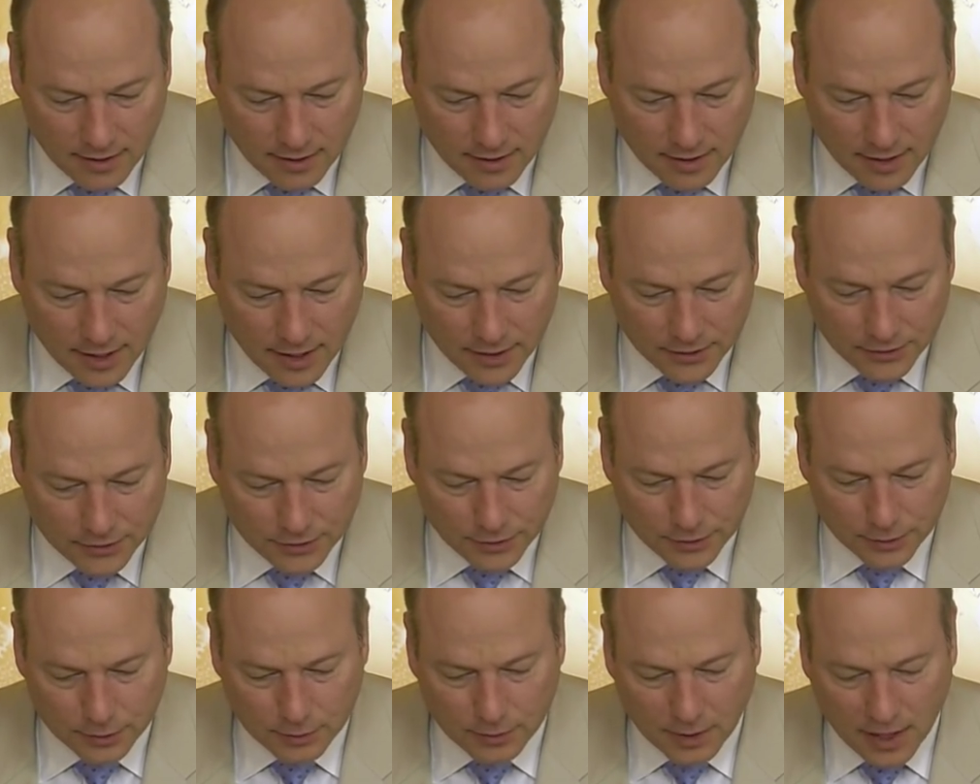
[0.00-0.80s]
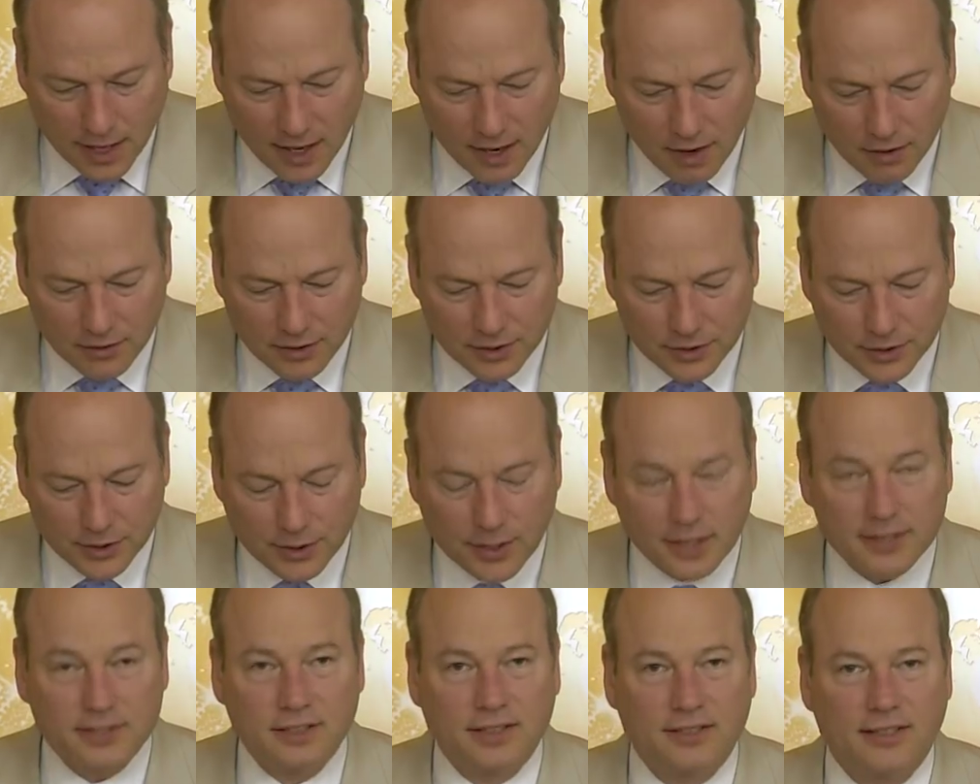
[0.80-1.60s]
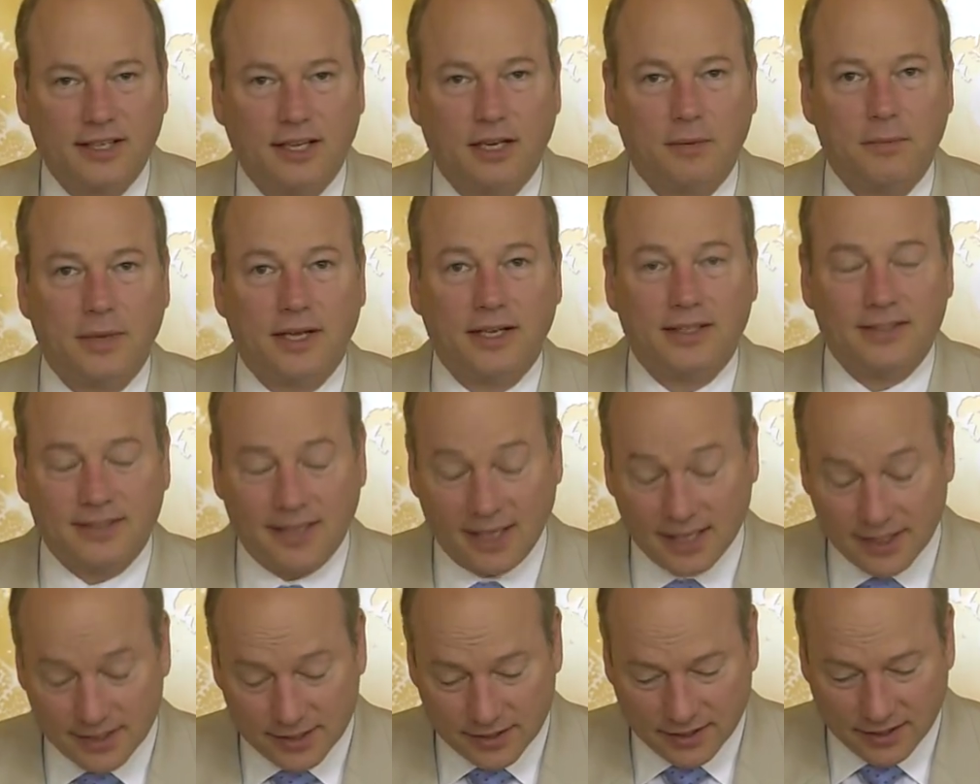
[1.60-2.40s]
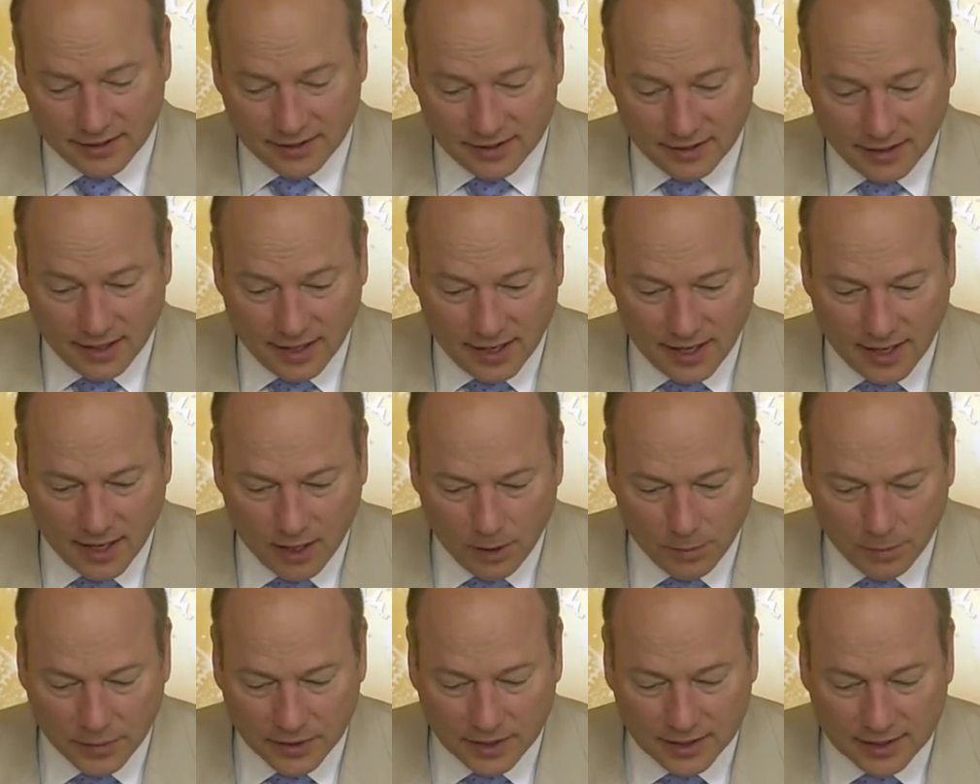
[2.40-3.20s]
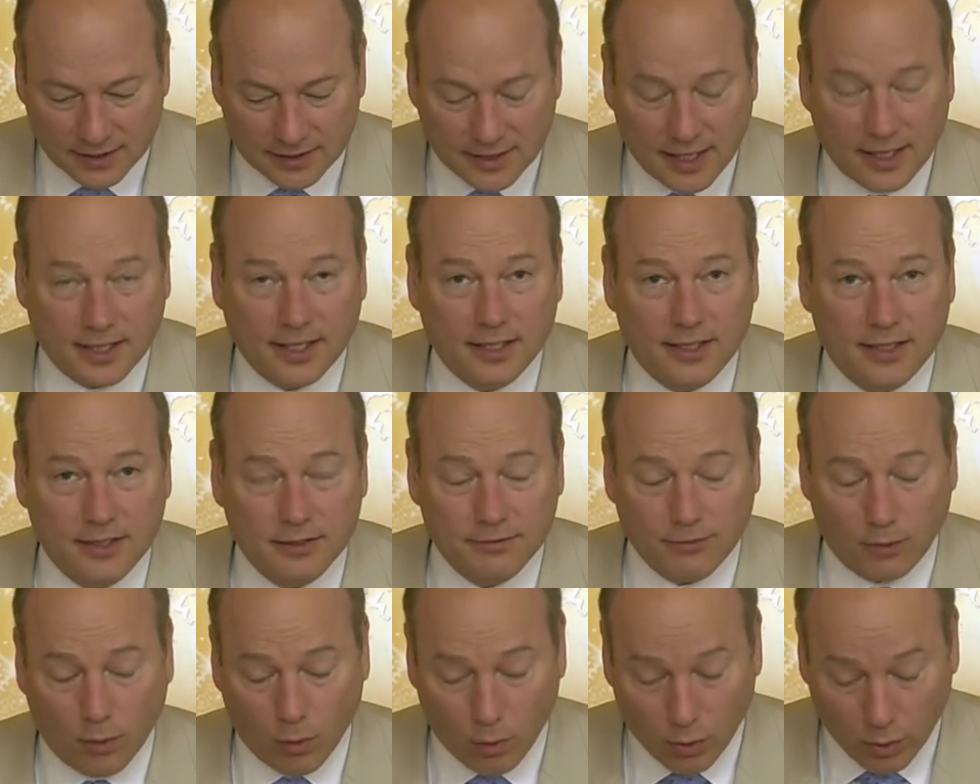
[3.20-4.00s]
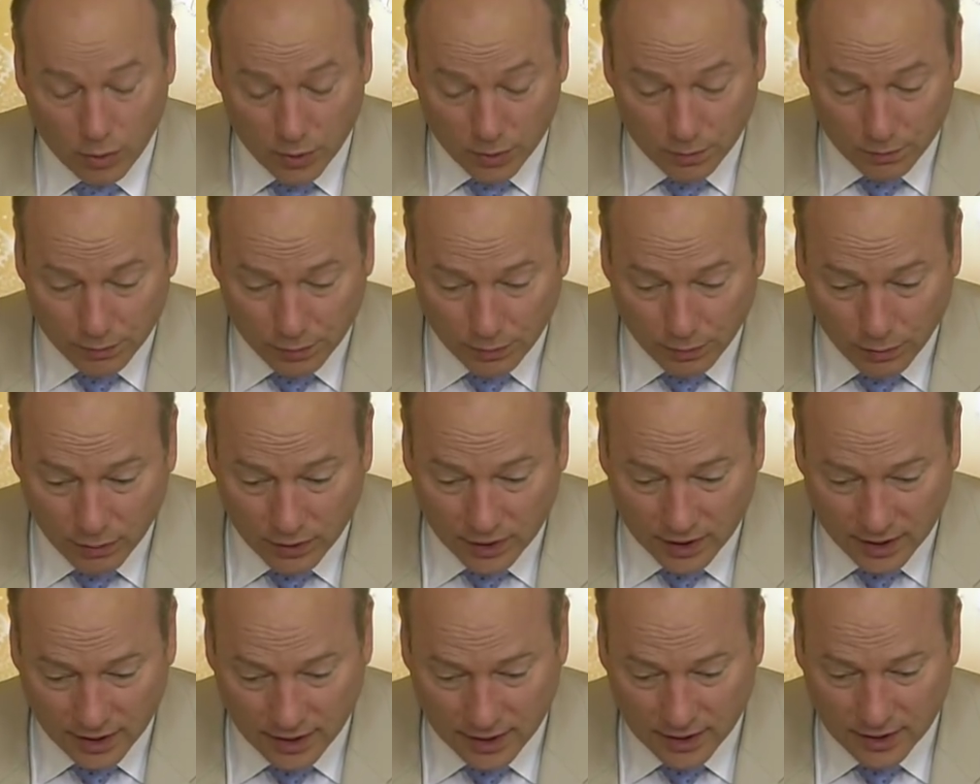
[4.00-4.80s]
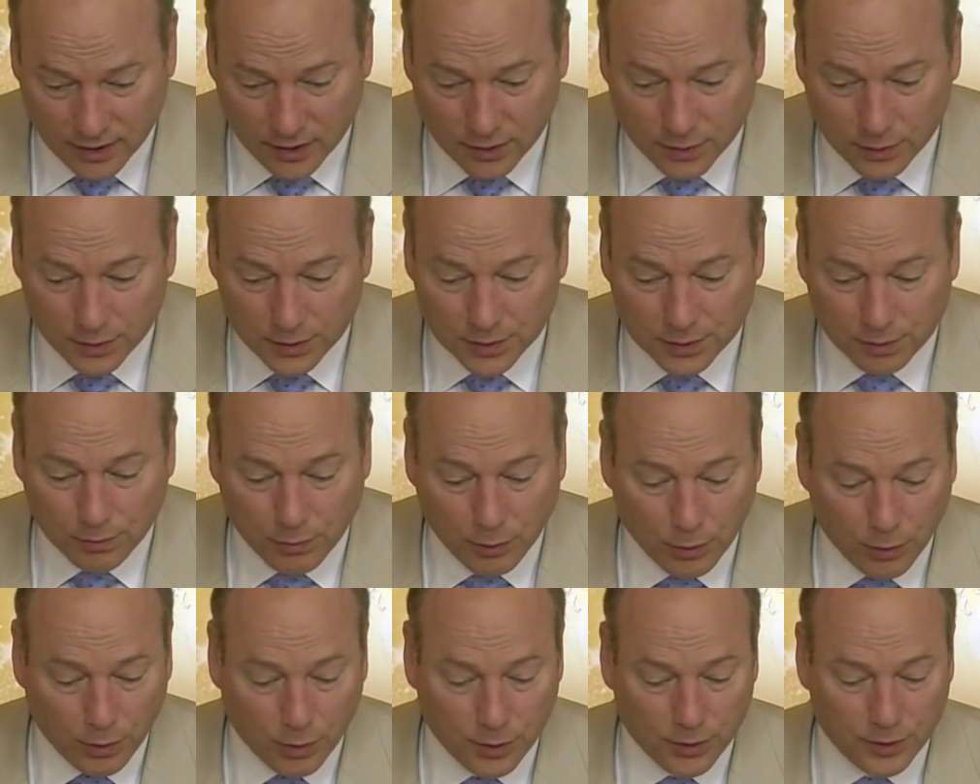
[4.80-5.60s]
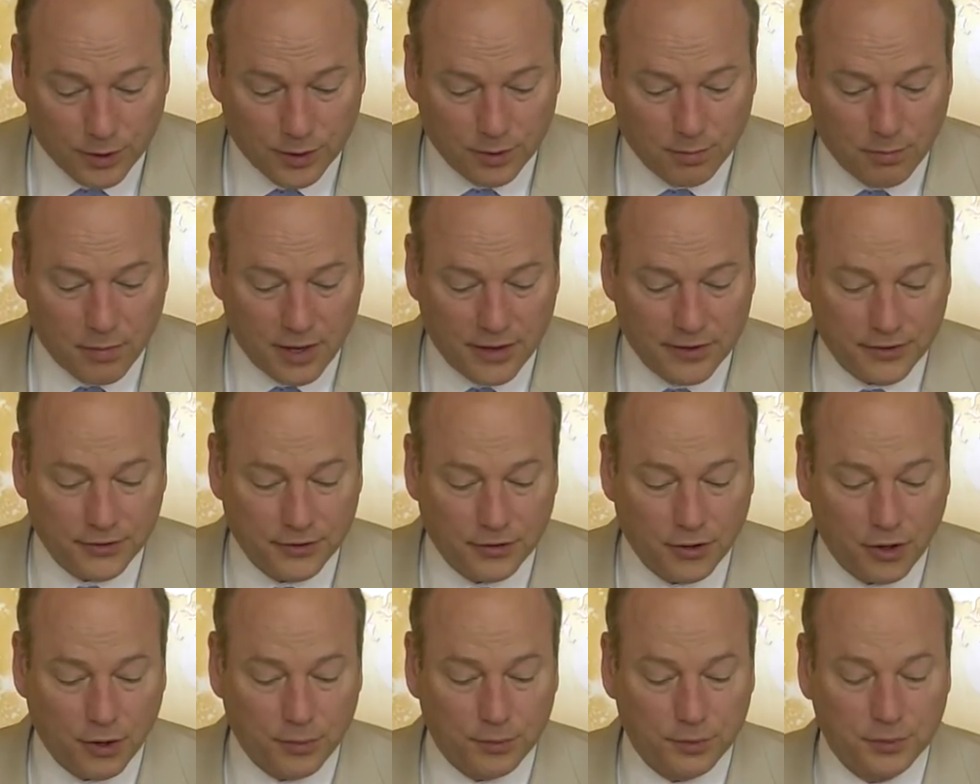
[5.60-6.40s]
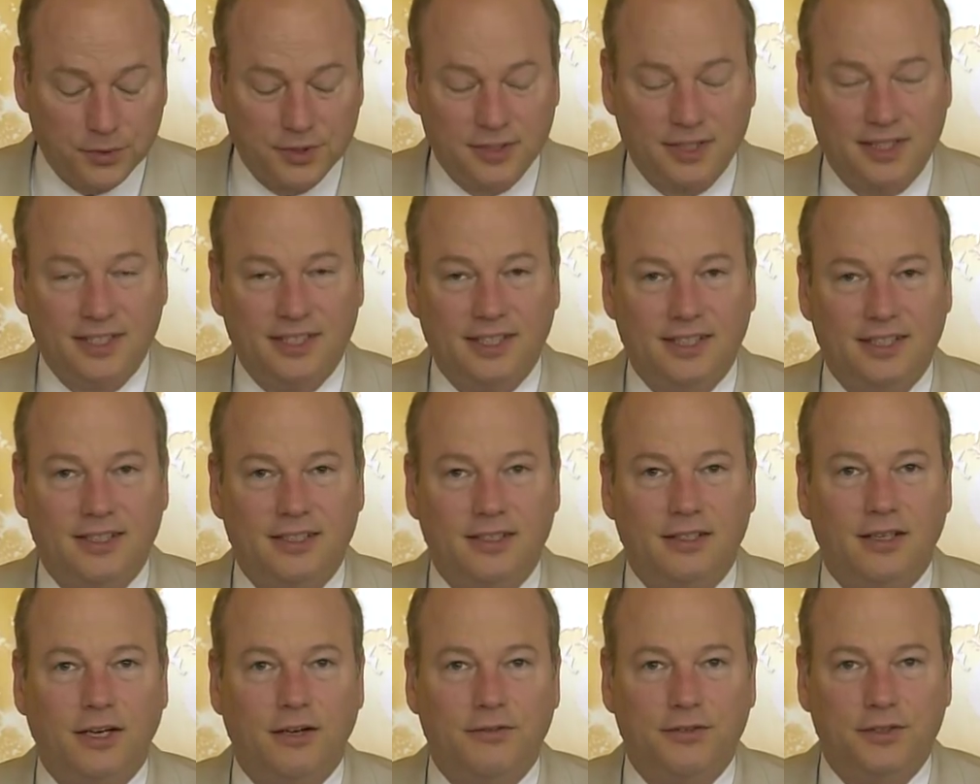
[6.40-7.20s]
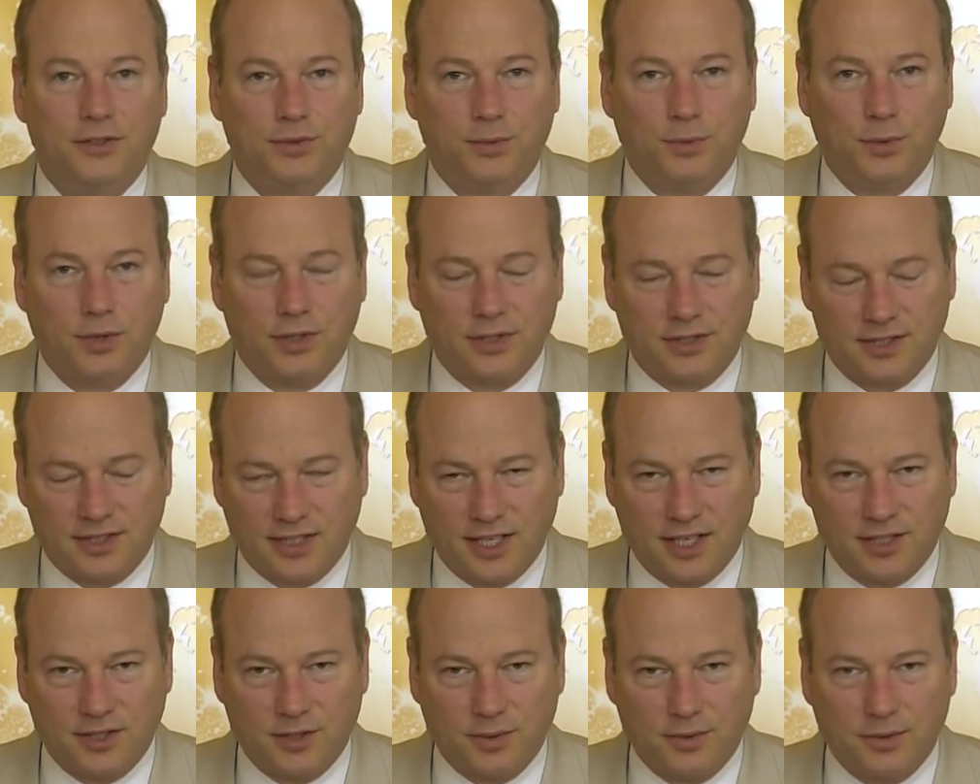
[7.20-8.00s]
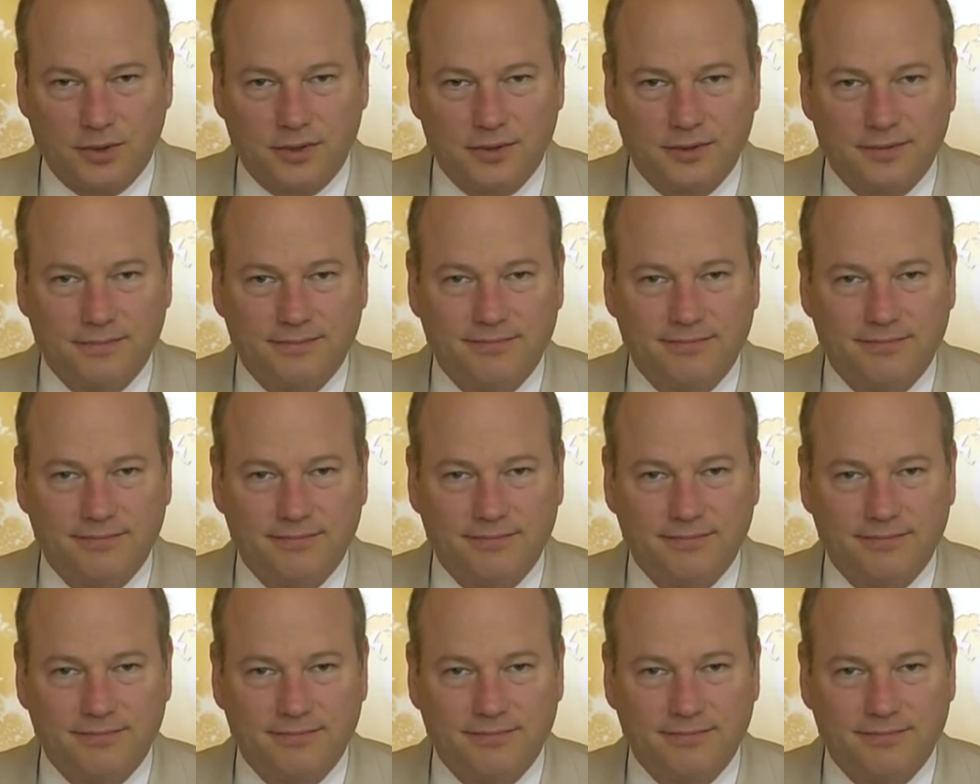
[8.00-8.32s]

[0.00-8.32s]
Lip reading: And two, how can Transcendental Meditation help an executive or an employee who is bored by the dull routine of his work schedule?